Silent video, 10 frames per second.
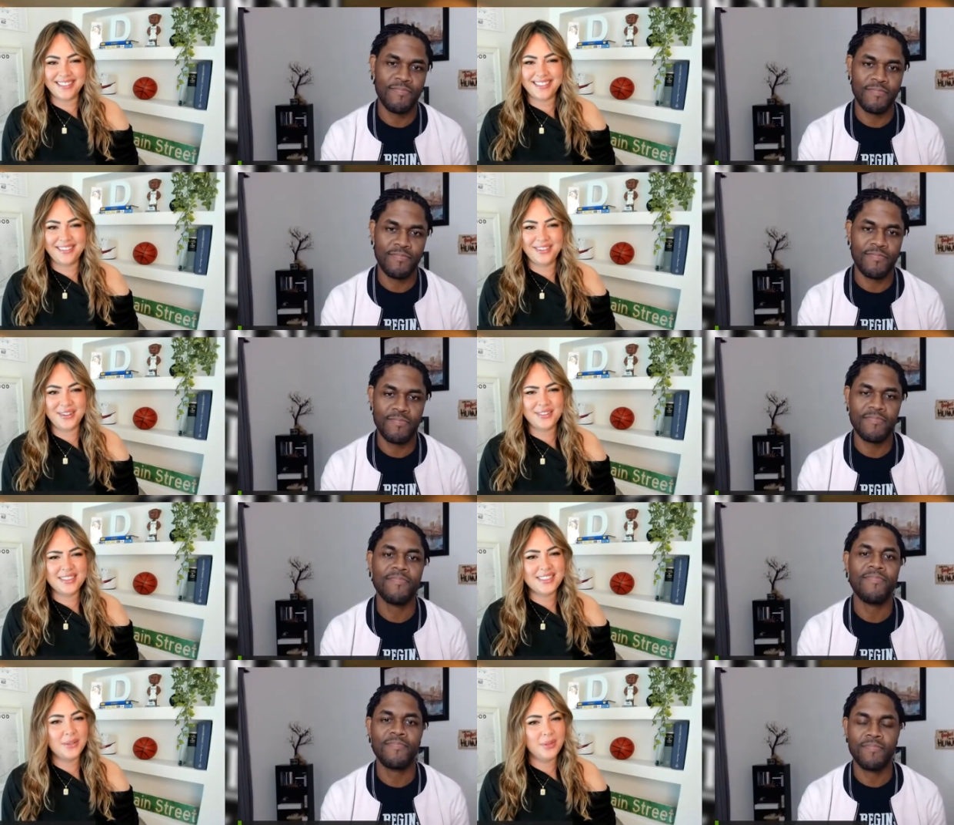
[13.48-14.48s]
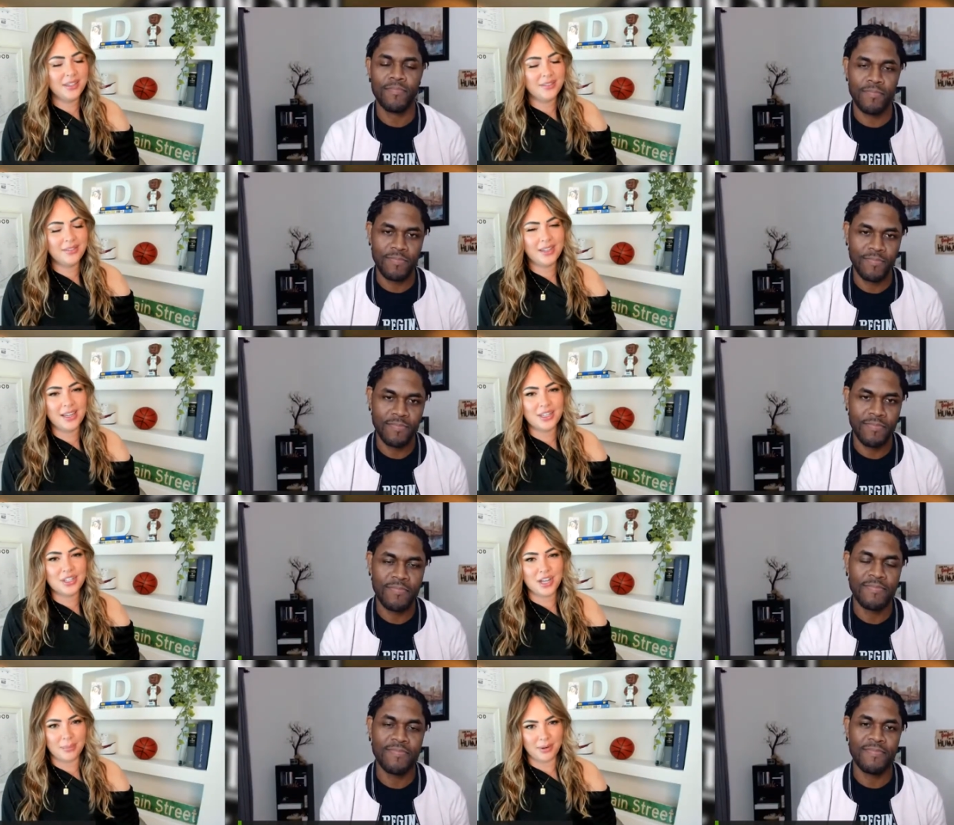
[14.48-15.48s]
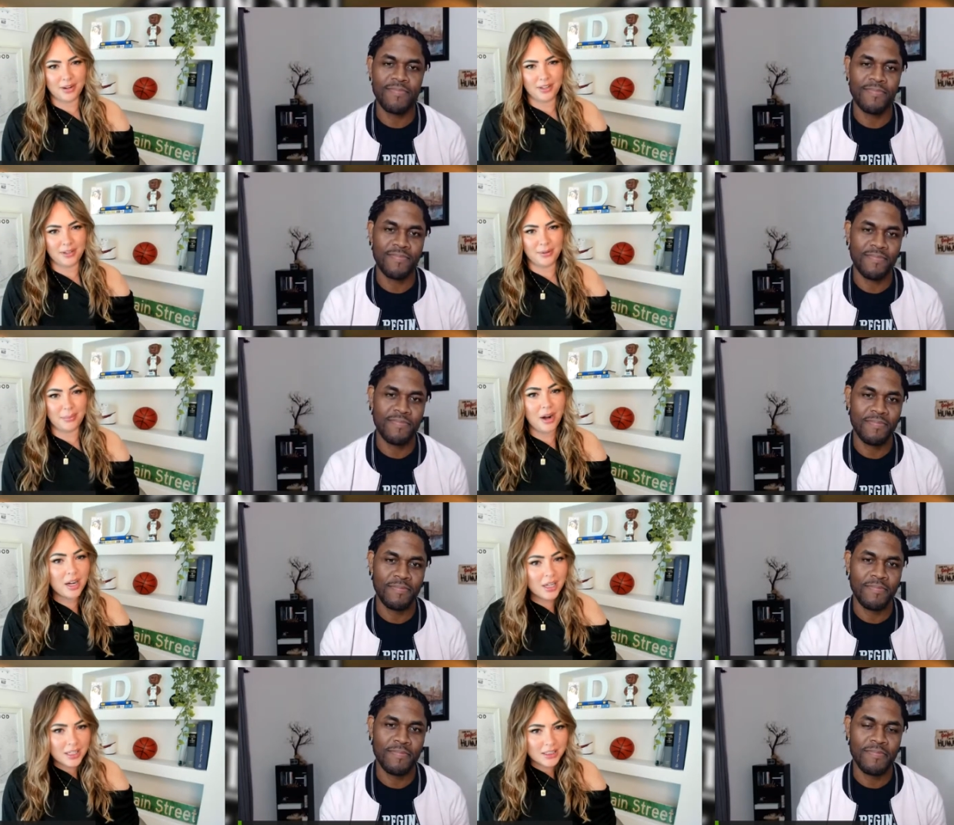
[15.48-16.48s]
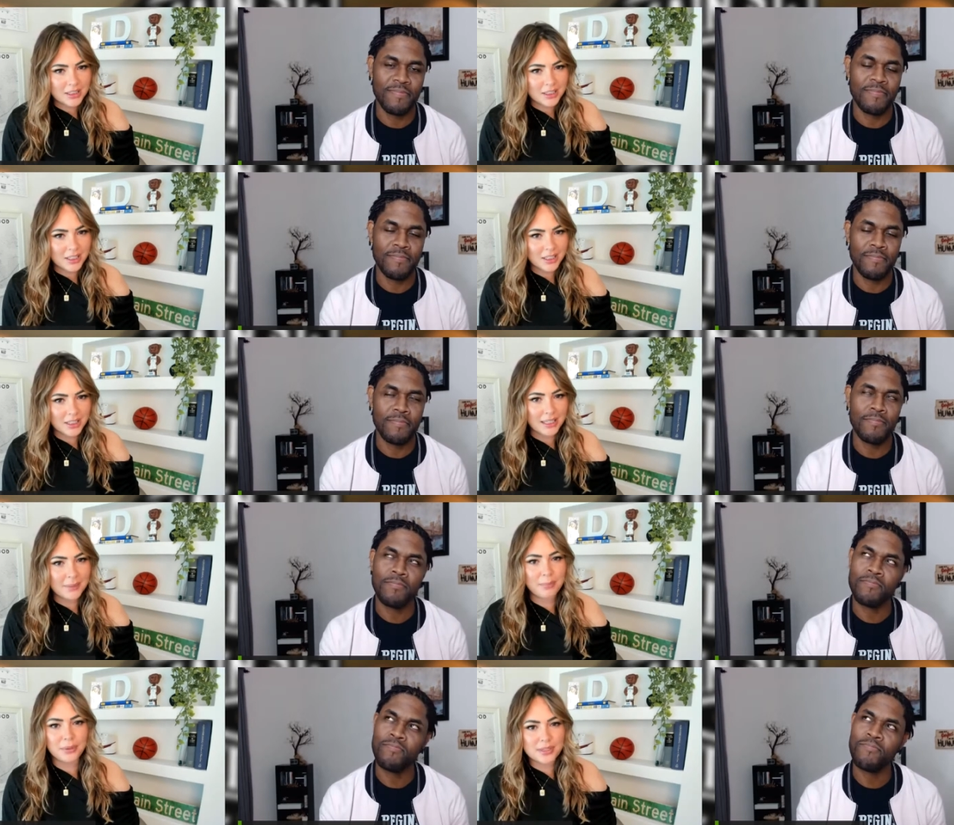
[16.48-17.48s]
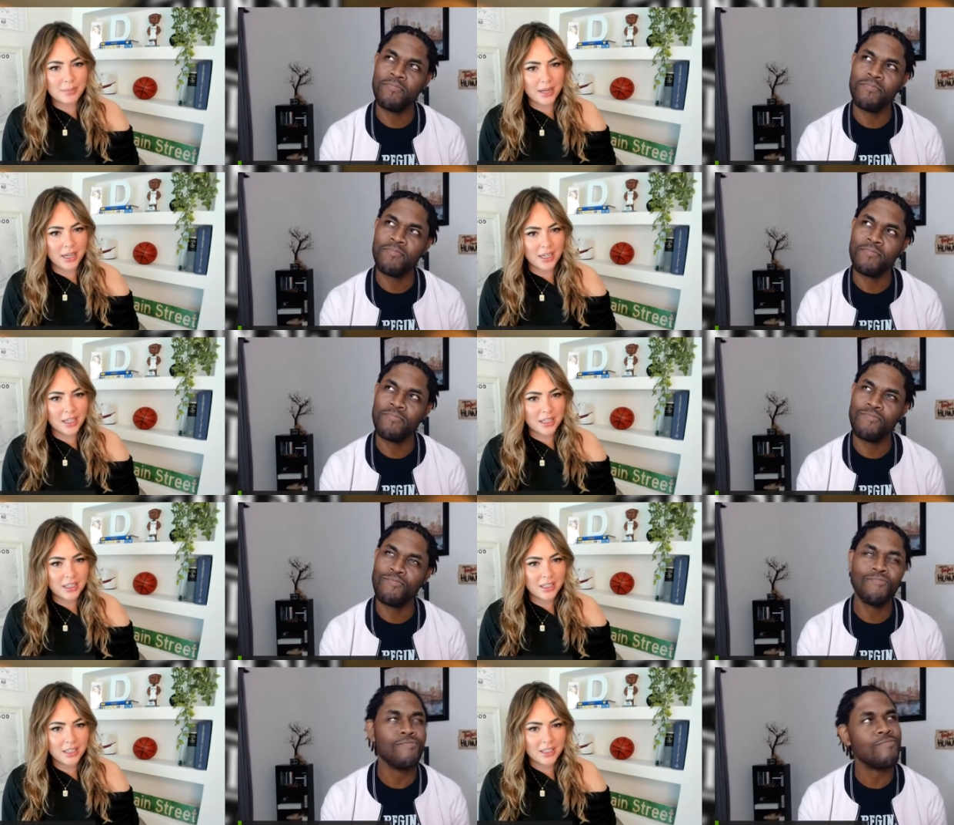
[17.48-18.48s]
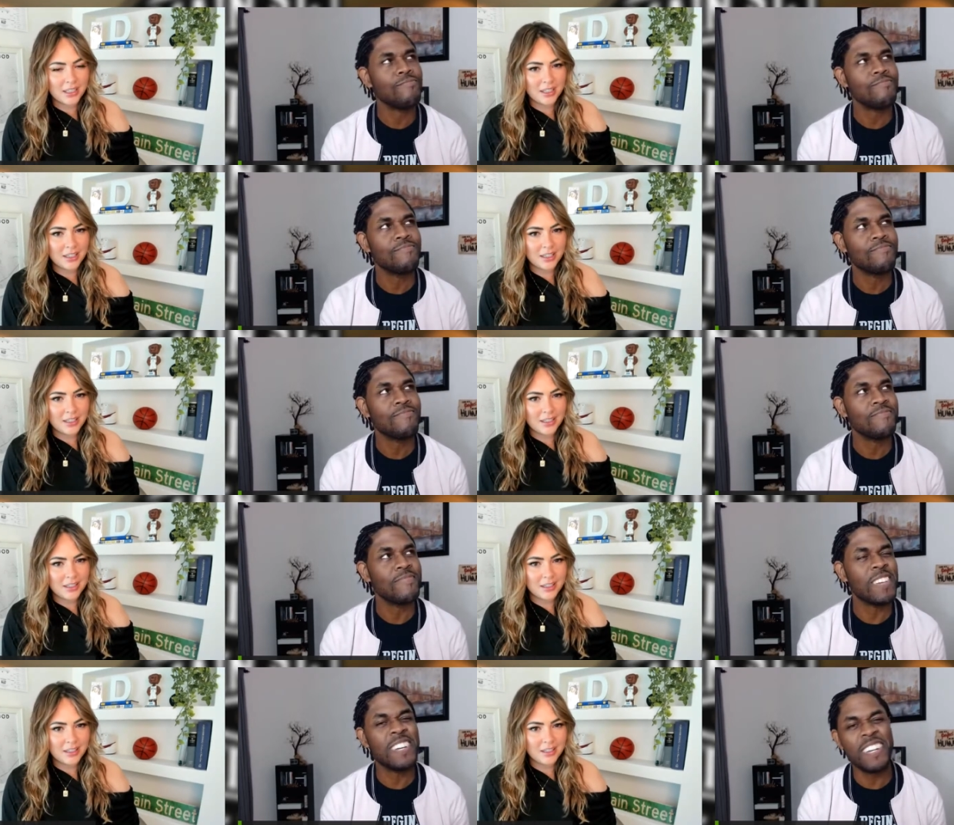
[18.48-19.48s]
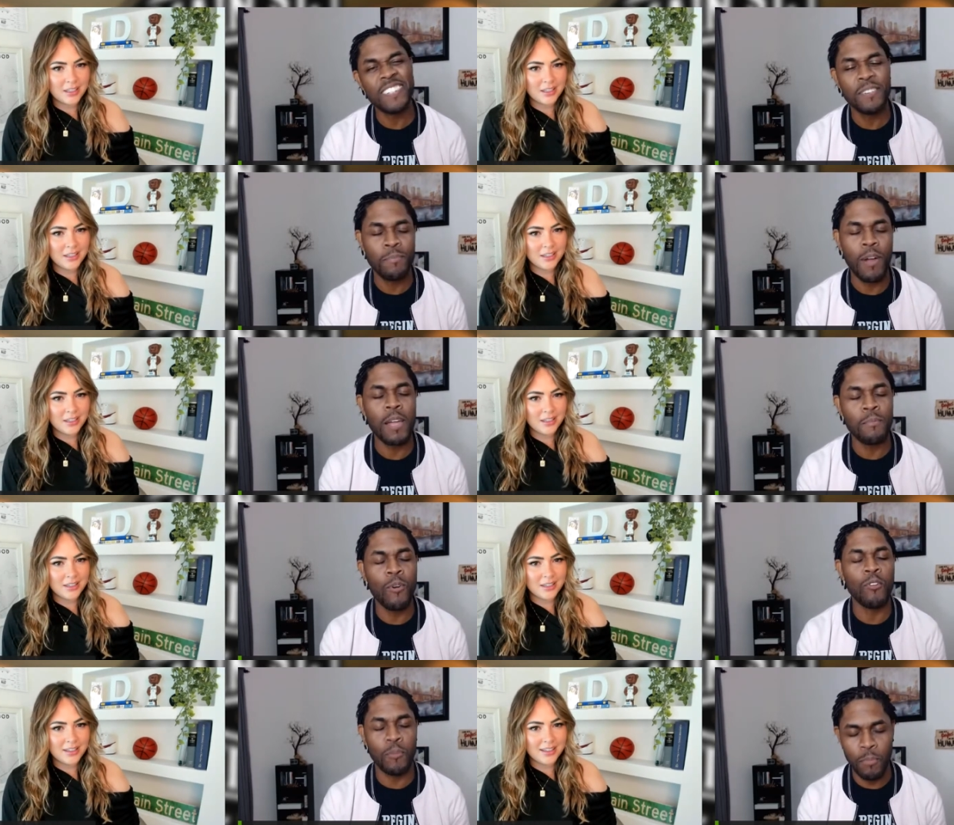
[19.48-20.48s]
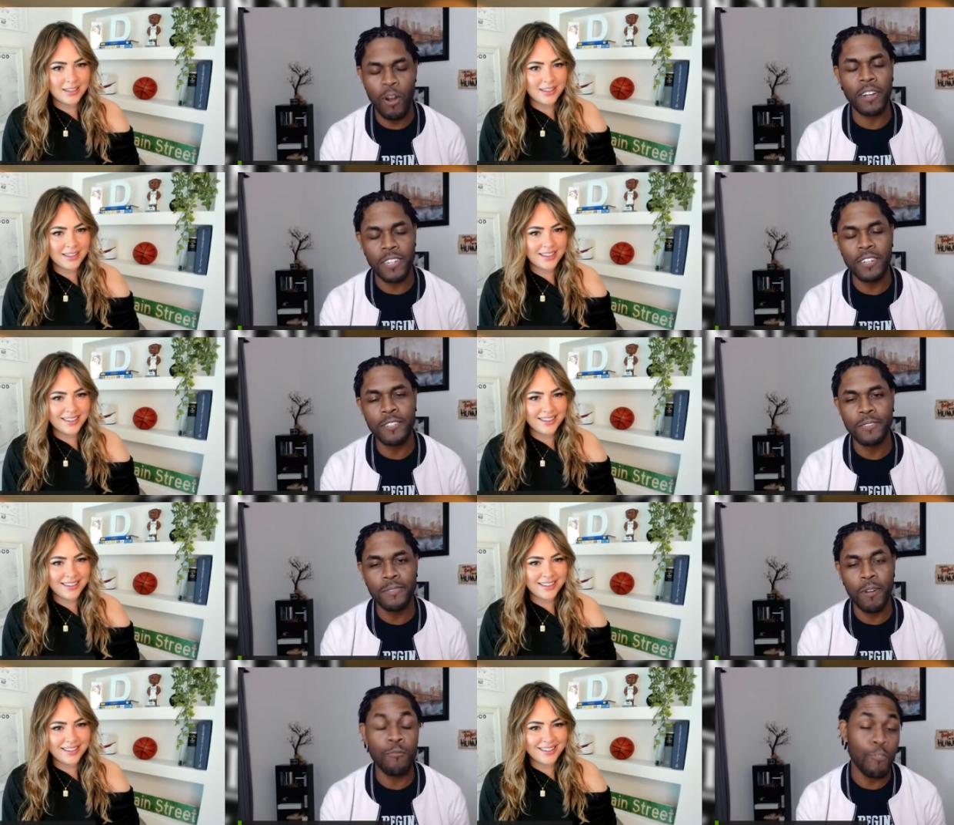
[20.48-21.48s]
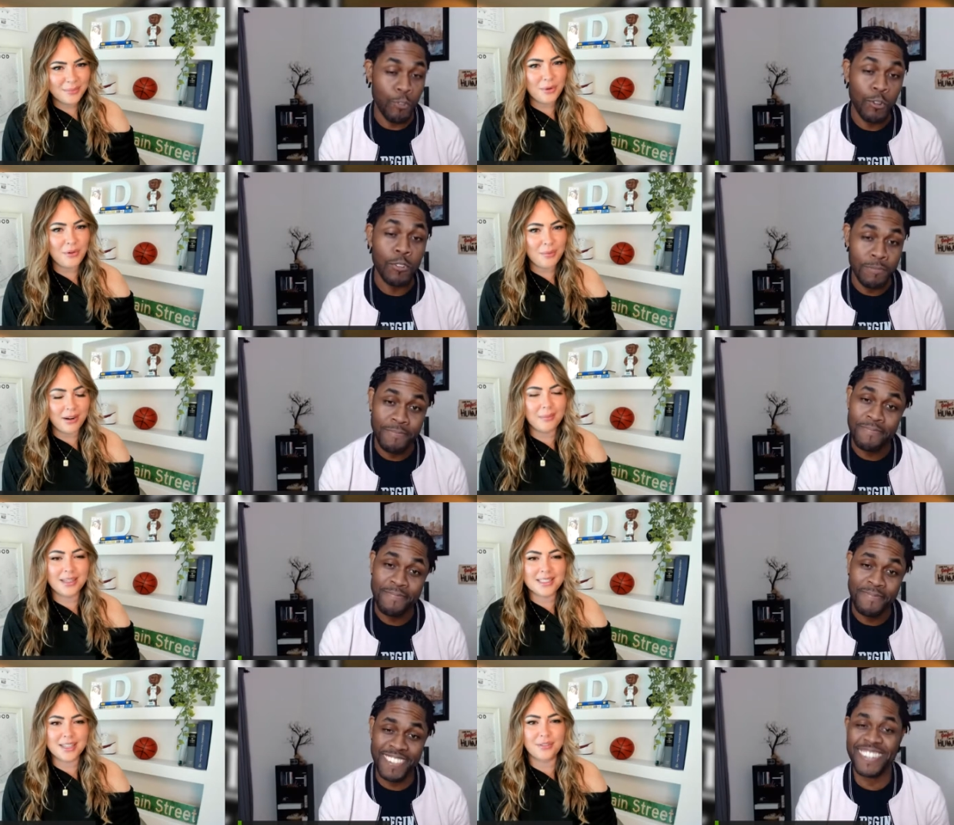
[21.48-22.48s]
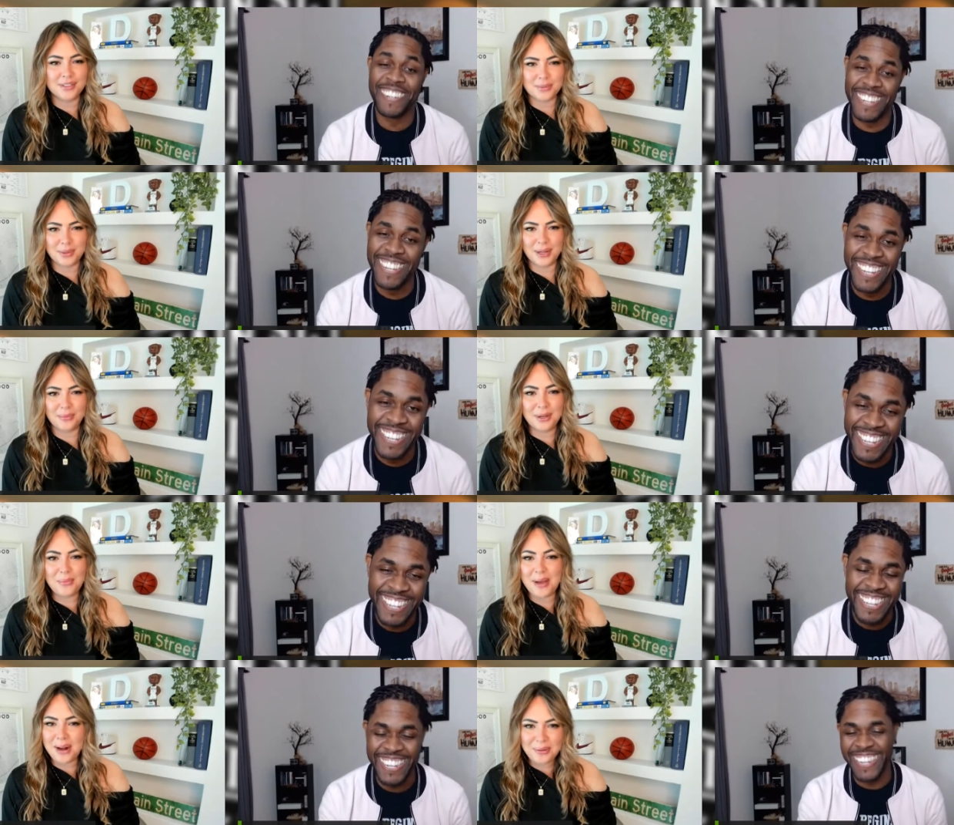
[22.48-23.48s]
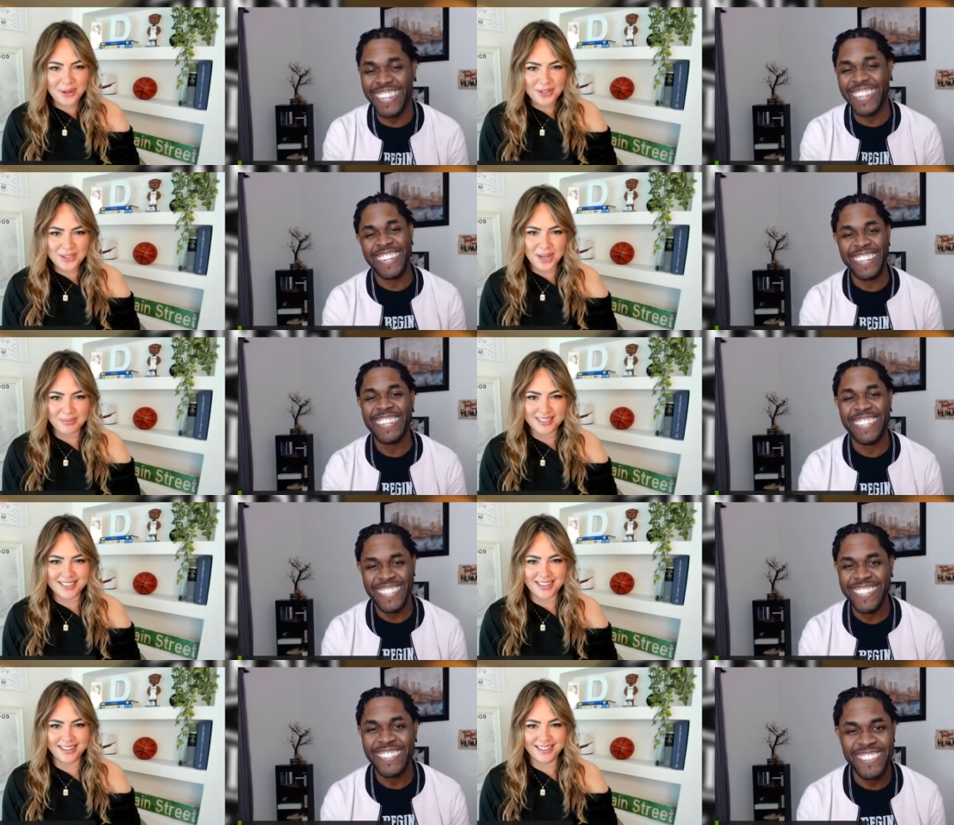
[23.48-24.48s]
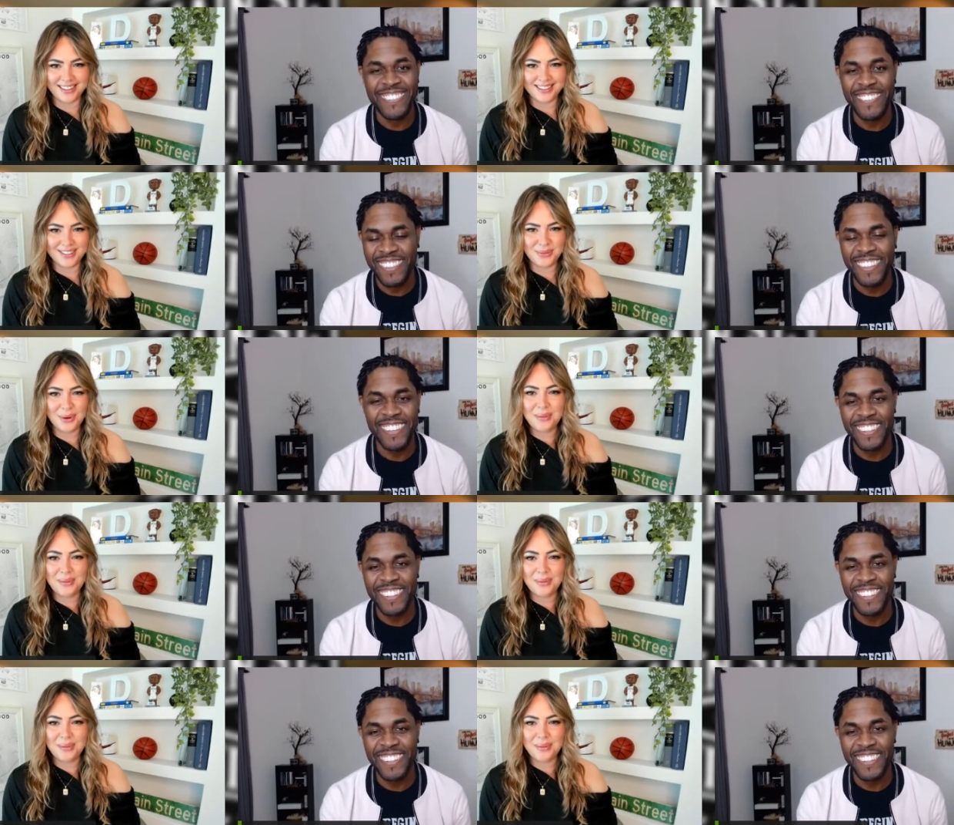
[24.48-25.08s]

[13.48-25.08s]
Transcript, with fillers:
Speaker 1: Living. Quincy, what what kind of shopper are you? A bargain hunter, an impulse buyer?
Speaker 2: Nah, probably more of a bargain hunter. I'm frugal. More
Speaker 1: of a bargain myself as well. But no matter what your shopping style is, you want to